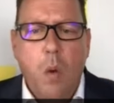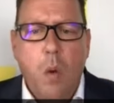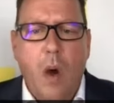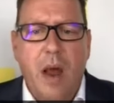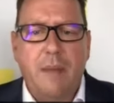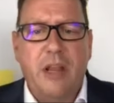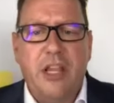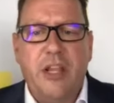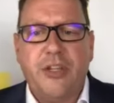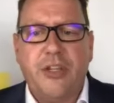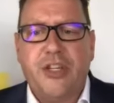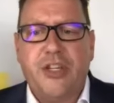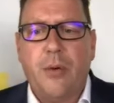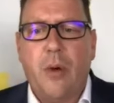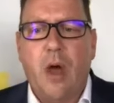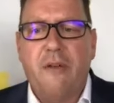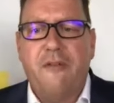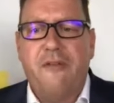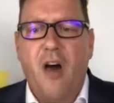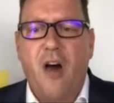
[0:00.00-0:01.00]

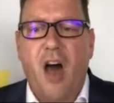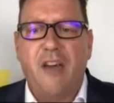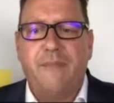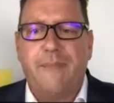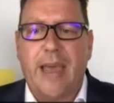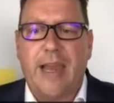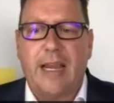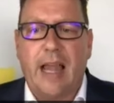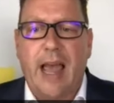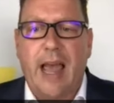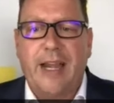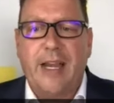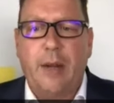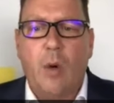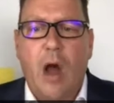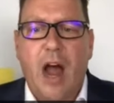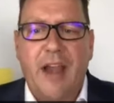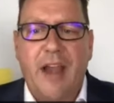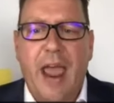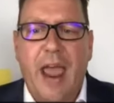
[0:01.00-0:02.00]
1,205,000, paddle
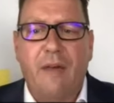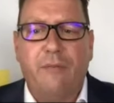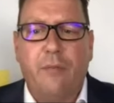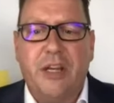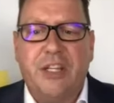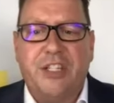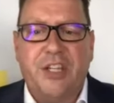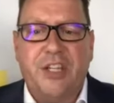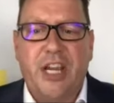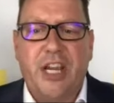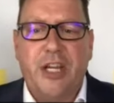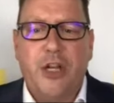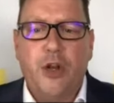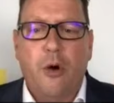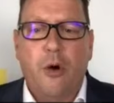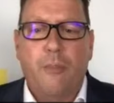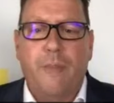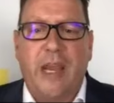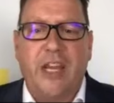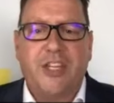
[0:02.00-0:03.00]
81. Have we seen
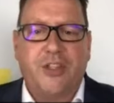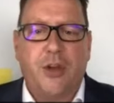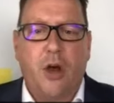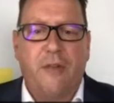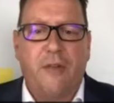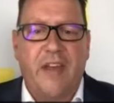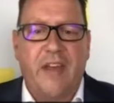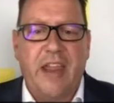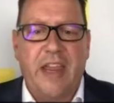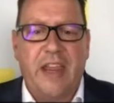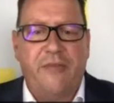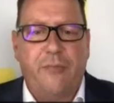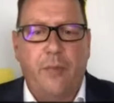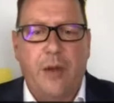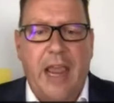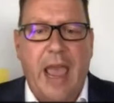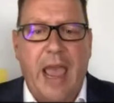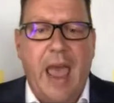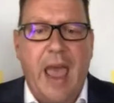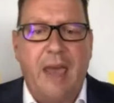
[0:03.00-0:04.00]
your best offer? If
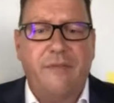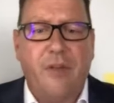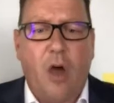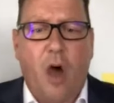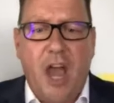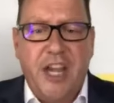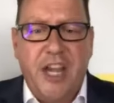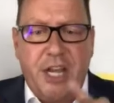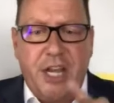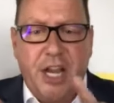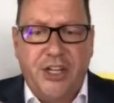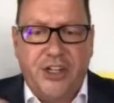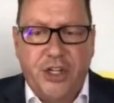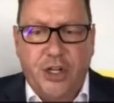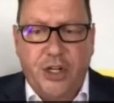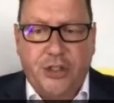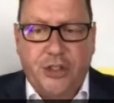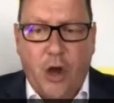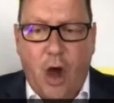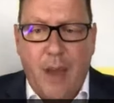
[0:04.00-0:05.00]
we have, I'd need you
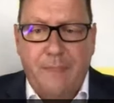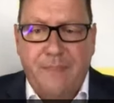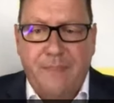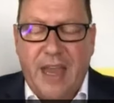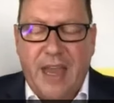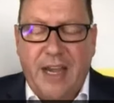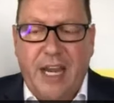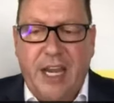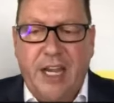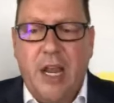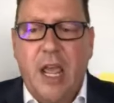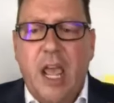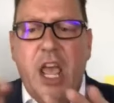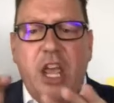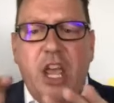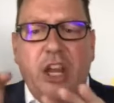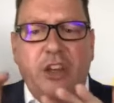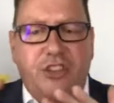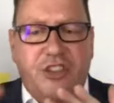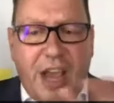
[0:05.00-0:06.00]
to type that in,
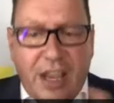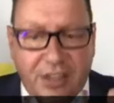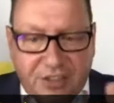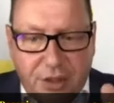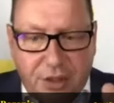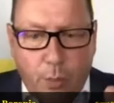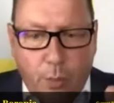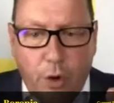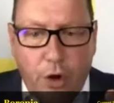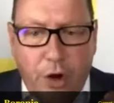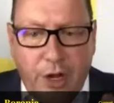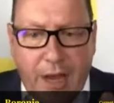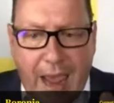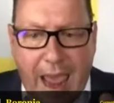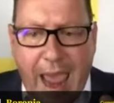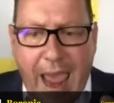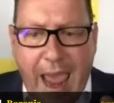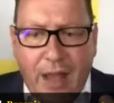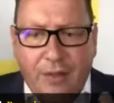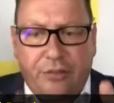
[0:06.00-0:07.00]
just the word
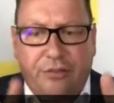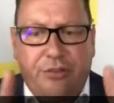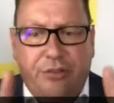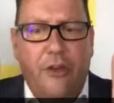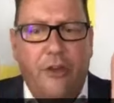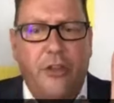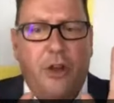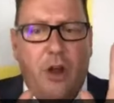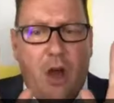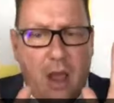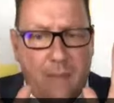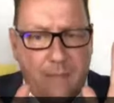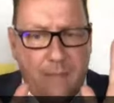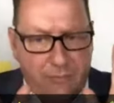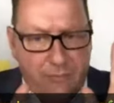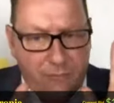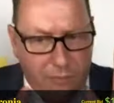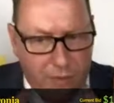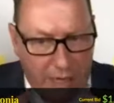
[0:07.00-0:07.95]
out, so that I'm